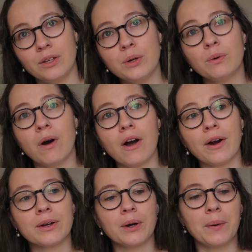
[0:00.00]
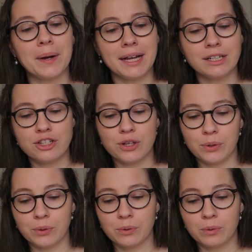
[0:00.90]
you are going
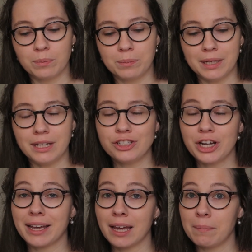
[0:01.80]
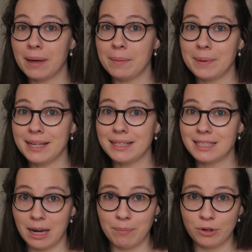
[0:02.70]
to be checking baby's
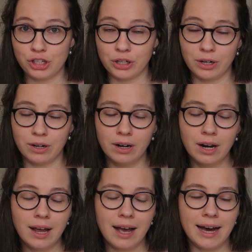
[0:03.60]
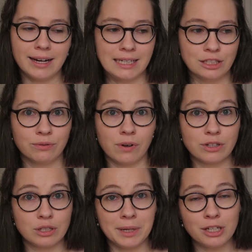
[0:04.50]
temperature at
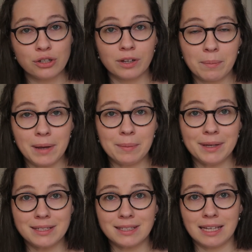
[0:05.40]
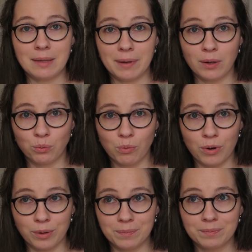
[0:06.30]
intervals to make sure the baby is keeping
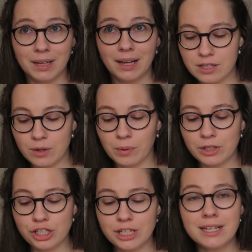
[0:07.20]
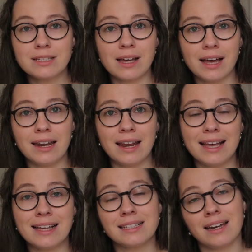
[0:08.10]
warm. So what she said
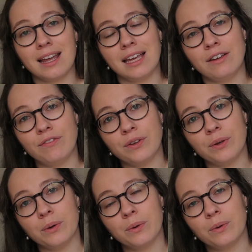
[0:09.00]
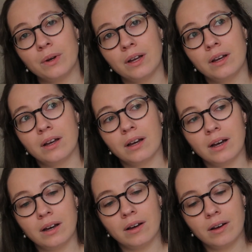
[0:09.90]
is that if you
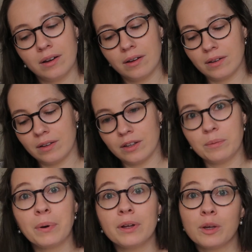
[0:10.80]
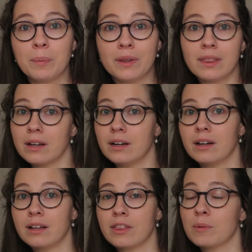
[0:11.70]
put
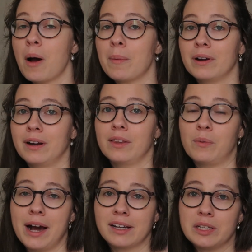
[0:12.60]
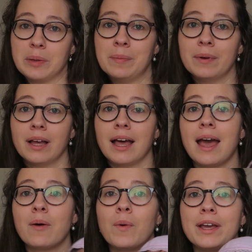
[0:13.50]
the thermometer in the rectum,
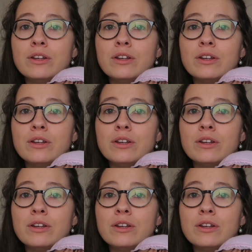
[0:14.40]
and when